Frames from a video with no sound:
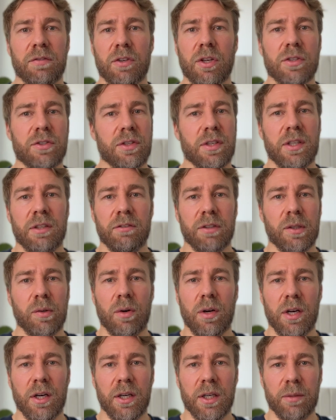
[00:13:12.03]
constantly
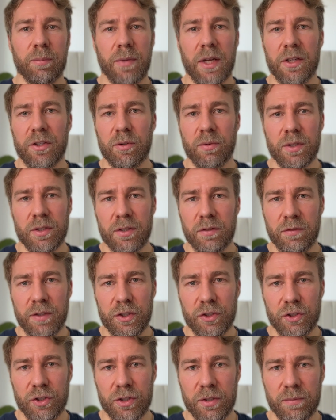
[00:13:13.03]
requiring manual
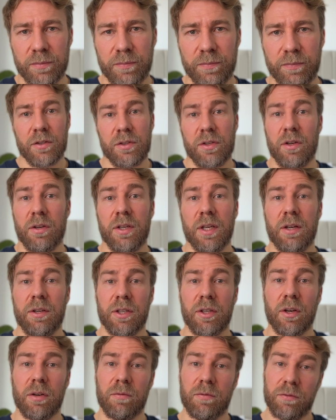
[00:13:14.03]
intervention. So now
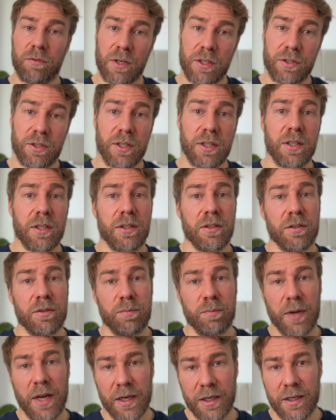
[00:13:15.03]
you've got front
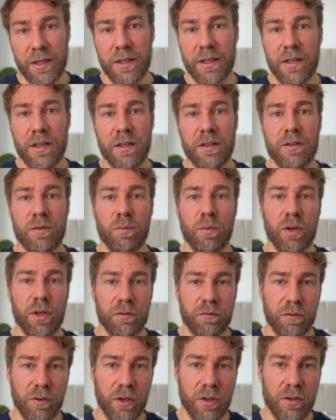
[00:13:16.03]
end, back end,
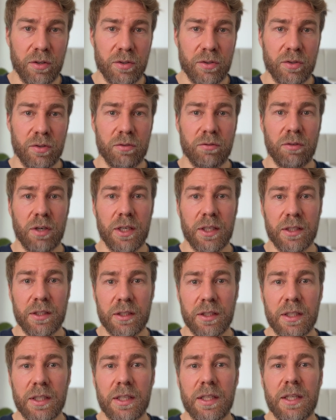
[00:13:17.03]
workflows all
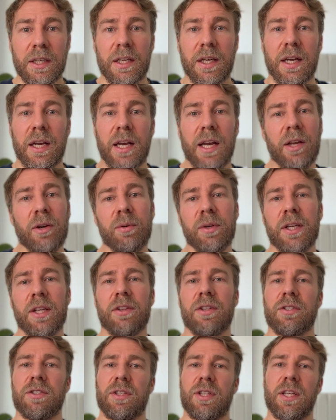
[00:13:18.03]
running. How do we get
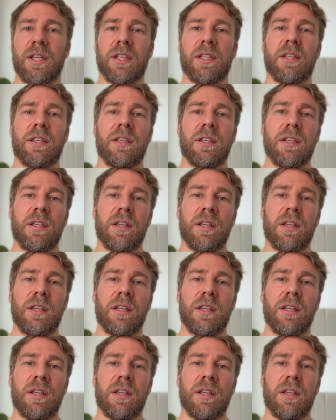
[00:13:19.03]
this thing